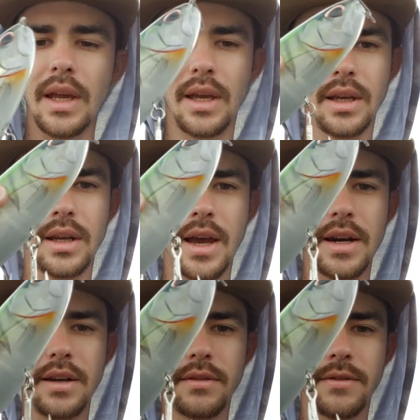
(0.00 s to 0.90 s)
And I
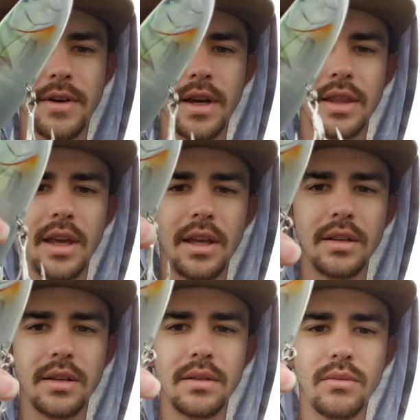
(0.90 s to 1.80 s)
didn't find that
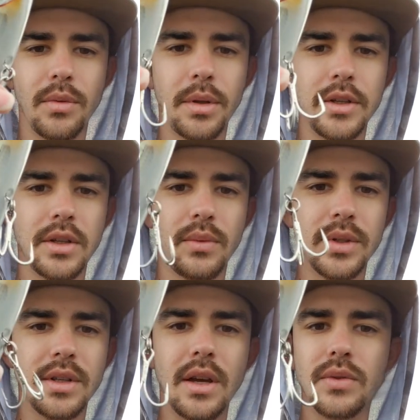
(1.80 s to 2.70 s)
replacing it
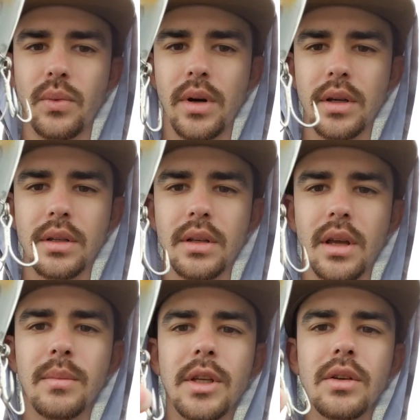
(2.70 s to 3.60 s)
with size 1.
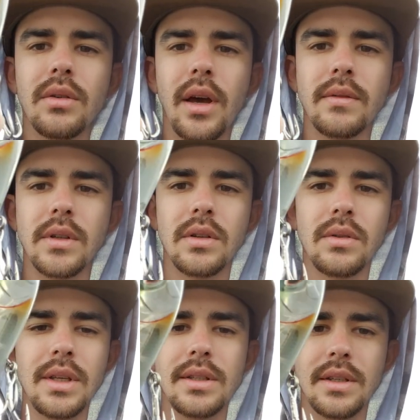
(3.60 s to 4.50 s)
I mean, you don't have to
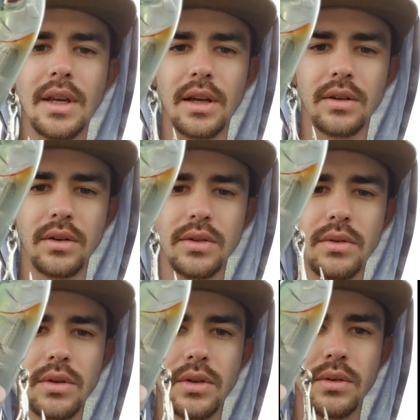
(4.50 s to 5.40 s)
do these exact hooks.
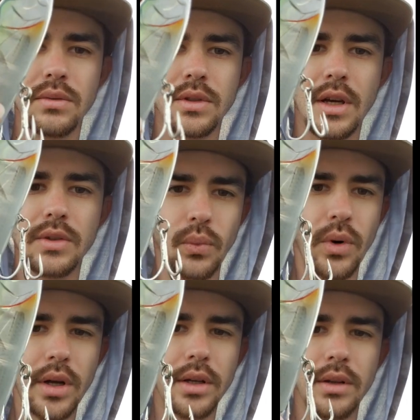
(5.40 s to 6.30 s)
You can do size
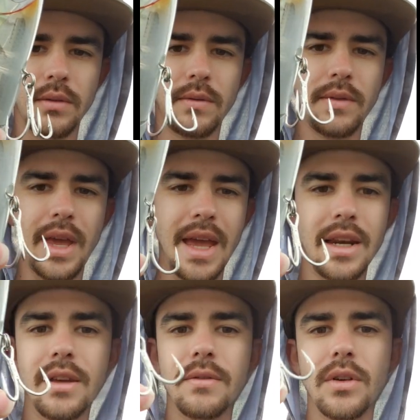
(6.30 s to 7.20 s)
1 of
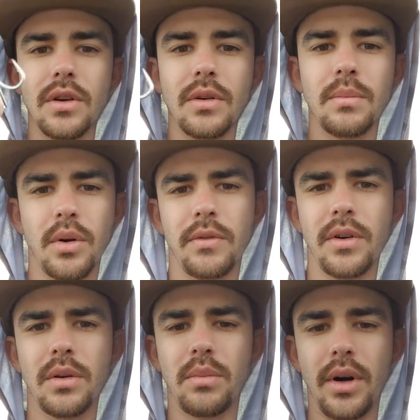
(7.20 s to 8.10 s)
any of your
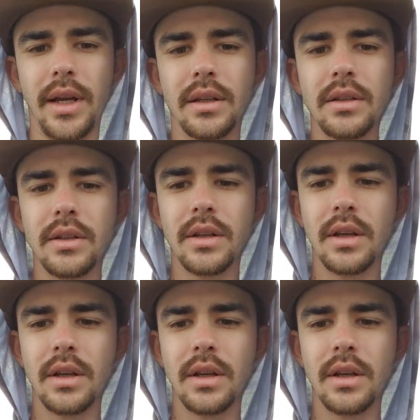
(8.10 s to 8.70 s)
preferred brand,